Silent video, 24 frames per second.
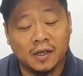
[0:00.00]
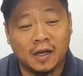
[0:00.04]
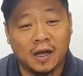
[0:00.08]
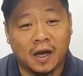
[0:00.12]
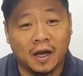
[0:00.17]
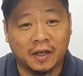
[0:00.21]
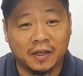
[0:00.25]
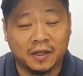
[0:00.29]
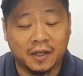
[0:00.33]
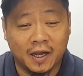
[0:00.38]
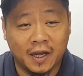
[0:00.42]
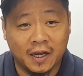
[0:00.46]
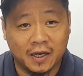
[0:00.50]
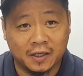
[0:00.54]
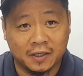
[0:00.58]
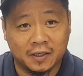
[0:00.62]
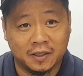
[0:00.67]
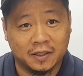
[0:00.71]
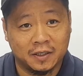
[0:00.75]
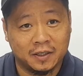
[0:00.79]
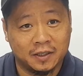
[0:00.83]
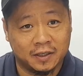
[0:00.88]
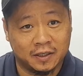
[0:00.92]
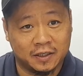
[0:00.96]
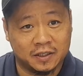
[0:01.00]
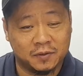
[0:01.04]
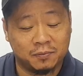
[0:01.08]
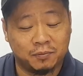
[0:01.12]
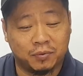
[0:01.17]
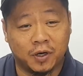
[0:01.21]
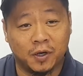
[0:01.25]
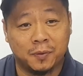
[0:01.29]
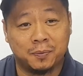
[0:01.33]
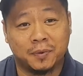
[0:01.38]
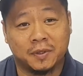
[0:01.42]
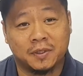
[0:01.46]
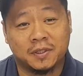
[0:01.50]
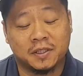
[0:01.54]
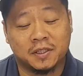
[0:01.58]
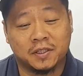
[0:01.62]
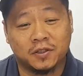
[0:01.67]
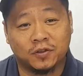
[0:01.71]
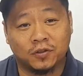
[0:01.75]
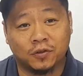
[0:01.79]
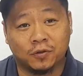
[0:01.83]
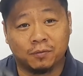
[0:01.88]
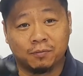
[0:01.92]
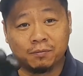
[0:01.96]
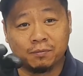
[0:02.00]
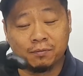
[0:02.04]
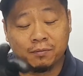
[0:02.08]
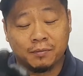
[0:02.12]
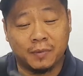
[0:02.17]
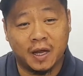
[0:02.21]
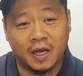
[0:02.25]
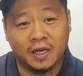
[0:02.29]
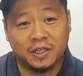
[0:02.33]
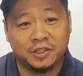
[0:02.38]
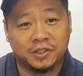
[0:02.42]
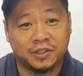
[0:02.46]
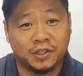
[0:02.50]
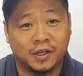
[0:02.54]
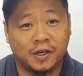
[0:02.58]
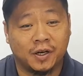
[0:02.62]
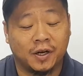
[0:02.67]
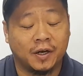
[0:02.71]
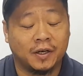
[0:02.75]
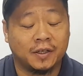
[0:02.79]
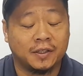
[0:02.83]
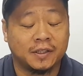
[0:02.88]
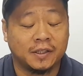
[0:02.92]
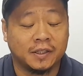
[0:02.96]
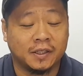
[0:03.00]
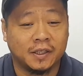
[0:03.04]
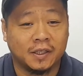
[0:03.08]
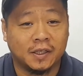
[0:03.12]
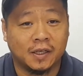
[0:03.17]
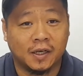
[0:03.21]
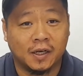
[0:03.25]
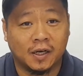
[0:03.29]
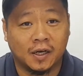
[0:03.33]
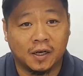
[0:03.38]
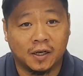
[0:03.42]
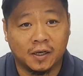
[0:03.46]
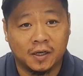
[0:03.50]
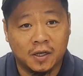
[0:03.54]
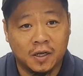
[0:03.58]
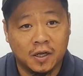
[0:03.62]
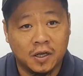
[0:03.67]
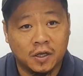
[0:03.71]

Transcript: Again, its purpose is to measure the uh,